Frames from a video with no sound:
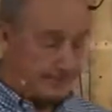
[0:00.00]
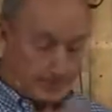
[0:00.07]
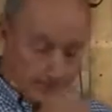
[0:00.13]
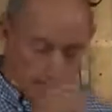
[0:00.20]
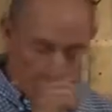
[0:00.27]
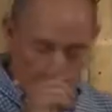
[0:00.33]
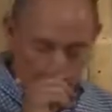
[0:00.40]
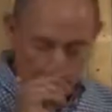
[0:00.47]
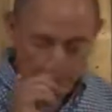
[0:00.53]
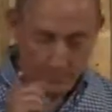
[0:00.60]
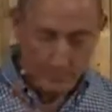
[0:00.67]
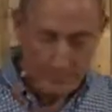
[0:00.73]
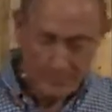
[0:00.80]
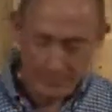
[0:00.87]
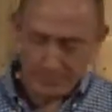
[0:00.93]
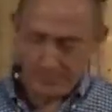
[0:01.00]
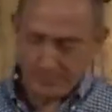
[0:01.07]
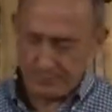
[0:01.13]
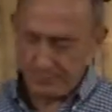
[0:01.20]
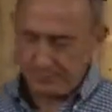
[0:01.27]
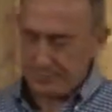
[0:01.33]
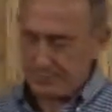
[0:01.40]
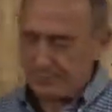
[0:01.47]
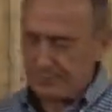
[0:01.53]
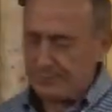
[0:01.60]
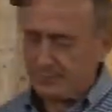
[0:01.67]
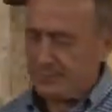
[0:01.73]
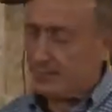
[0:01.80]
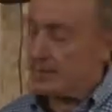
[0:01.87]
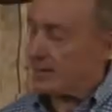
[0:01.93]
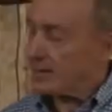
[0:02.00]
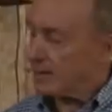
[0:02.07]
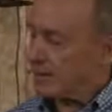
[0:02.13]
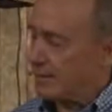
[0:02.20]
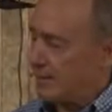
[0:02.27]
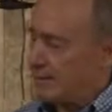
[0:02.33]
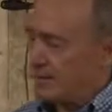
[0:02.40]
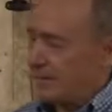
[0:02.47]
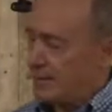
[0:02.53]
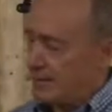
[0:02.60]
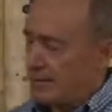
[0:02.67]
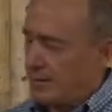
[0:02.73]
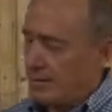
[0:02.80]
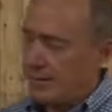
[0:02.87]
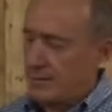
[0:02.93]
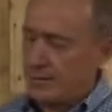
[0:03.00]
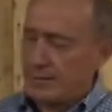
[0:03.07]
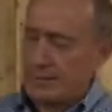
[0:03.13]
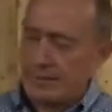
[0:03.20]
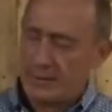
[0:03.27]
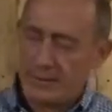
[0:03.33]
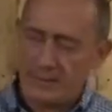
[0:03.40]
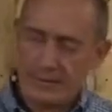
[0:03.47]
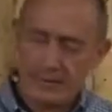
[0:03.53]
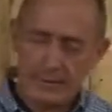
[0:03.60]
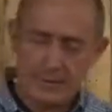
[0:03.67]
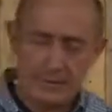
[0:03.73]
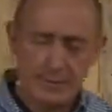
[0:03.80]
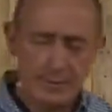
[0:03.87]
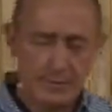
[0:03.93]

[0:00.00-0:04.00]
Nothing is said.